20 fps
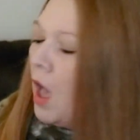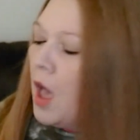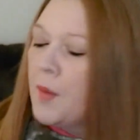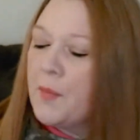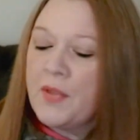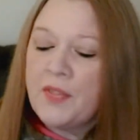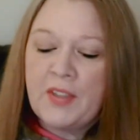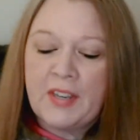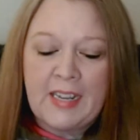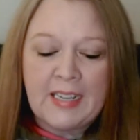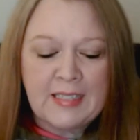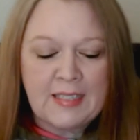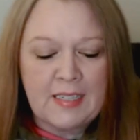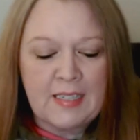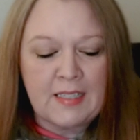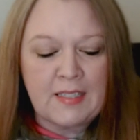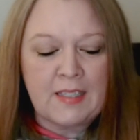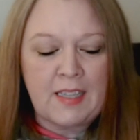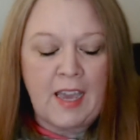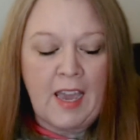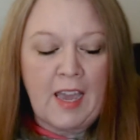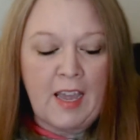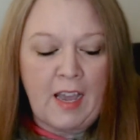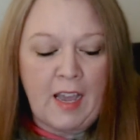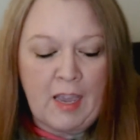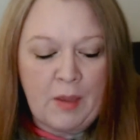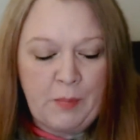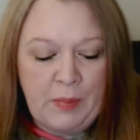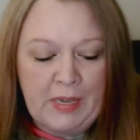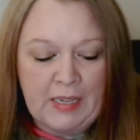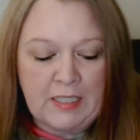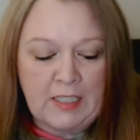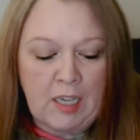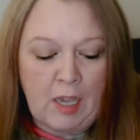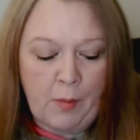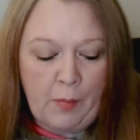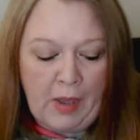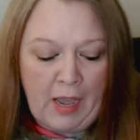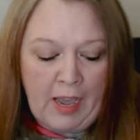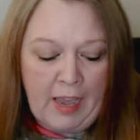Um, the next things that I picked
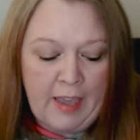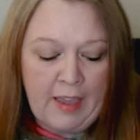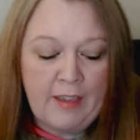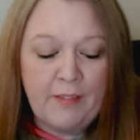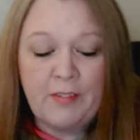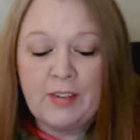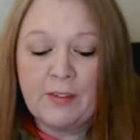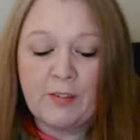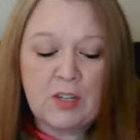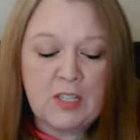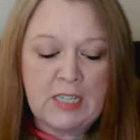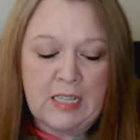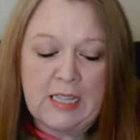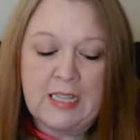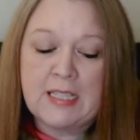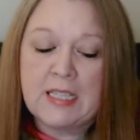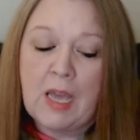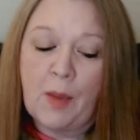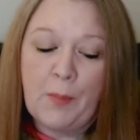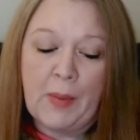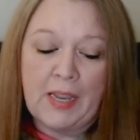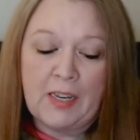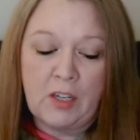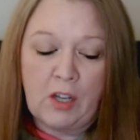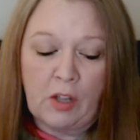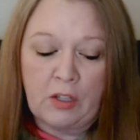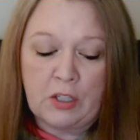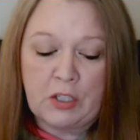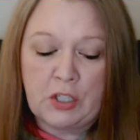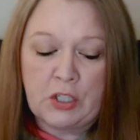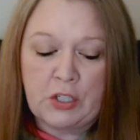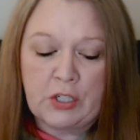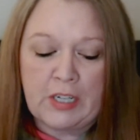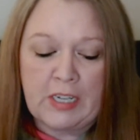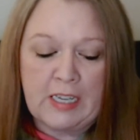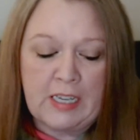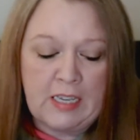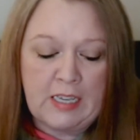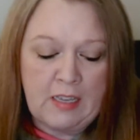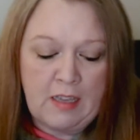up, I've never seen these at my Dollar
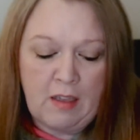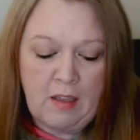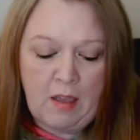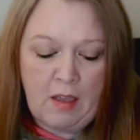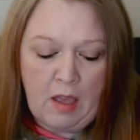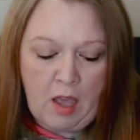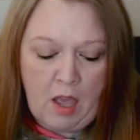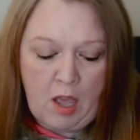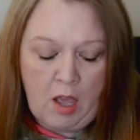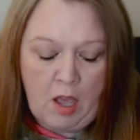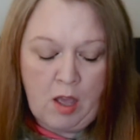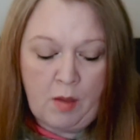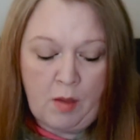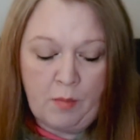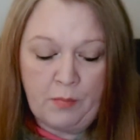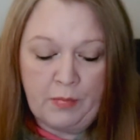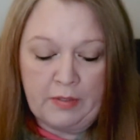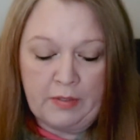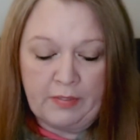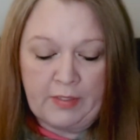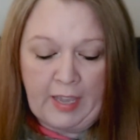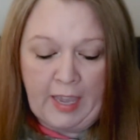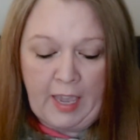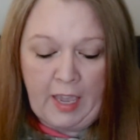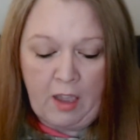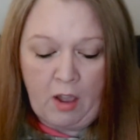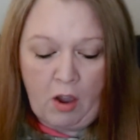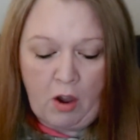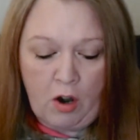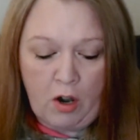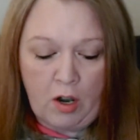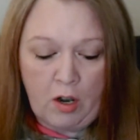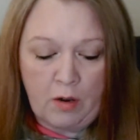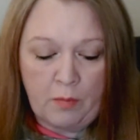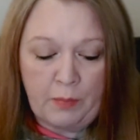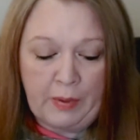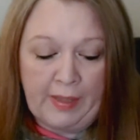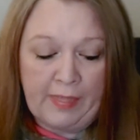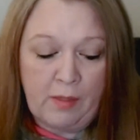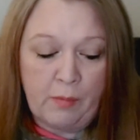Tree. Um, they are
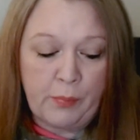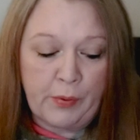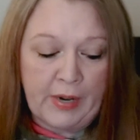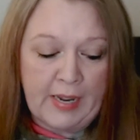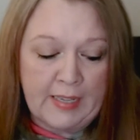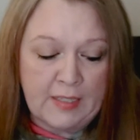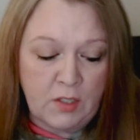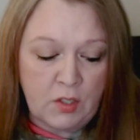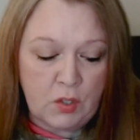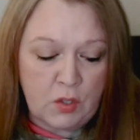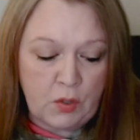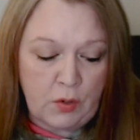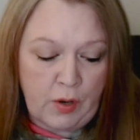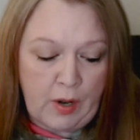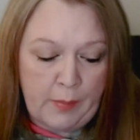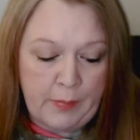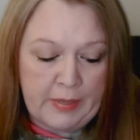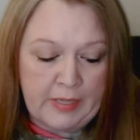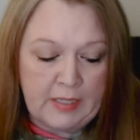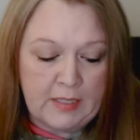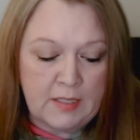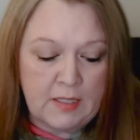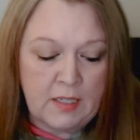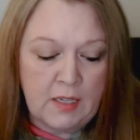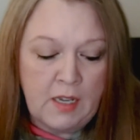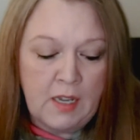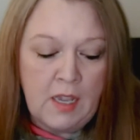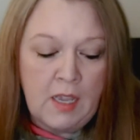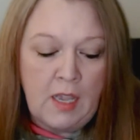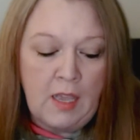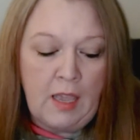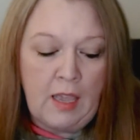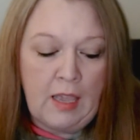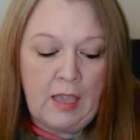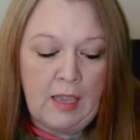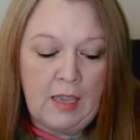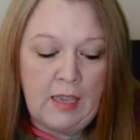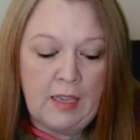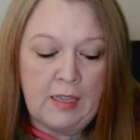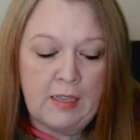by the brand Scrub-It,
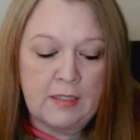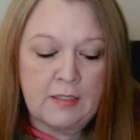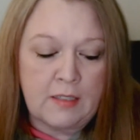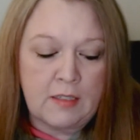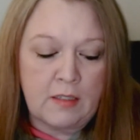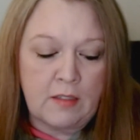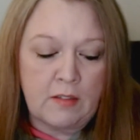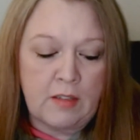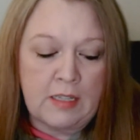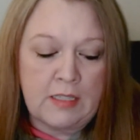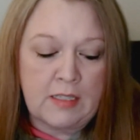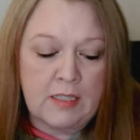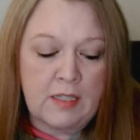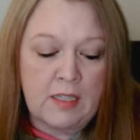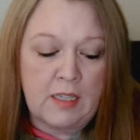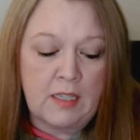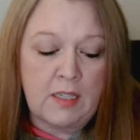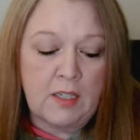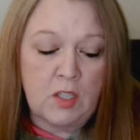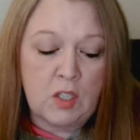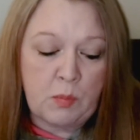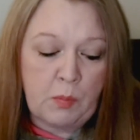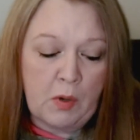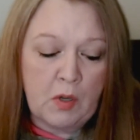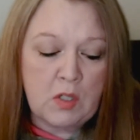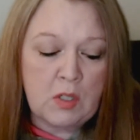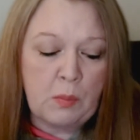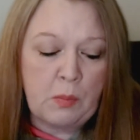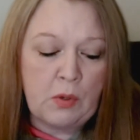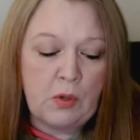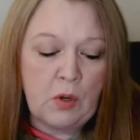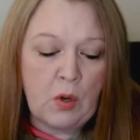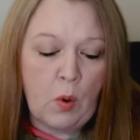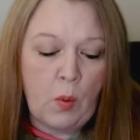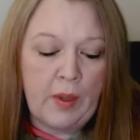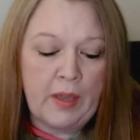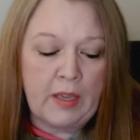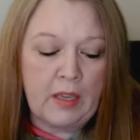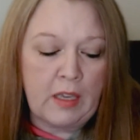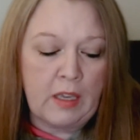and it's the disposable
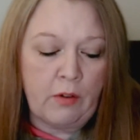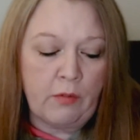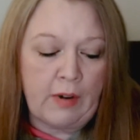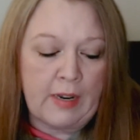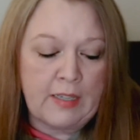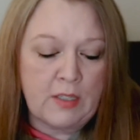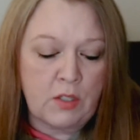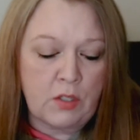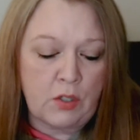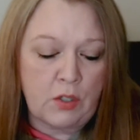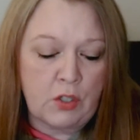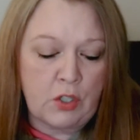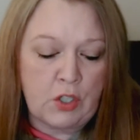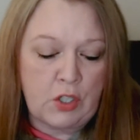quick eraser